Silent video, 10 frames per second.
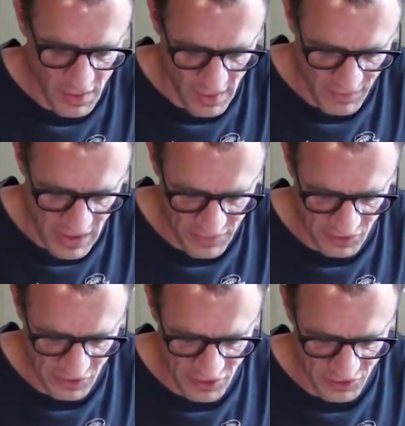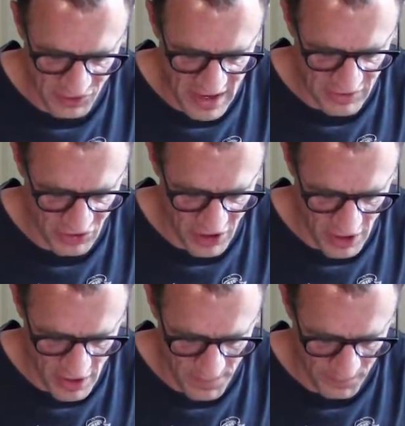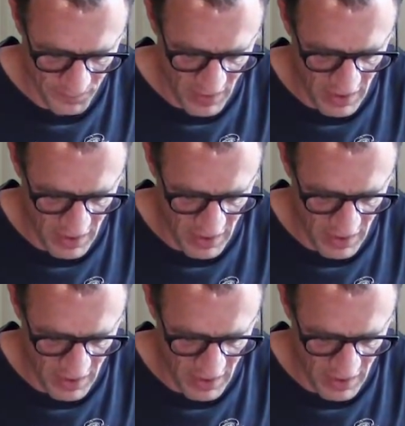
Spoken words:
I've got this little sketch here,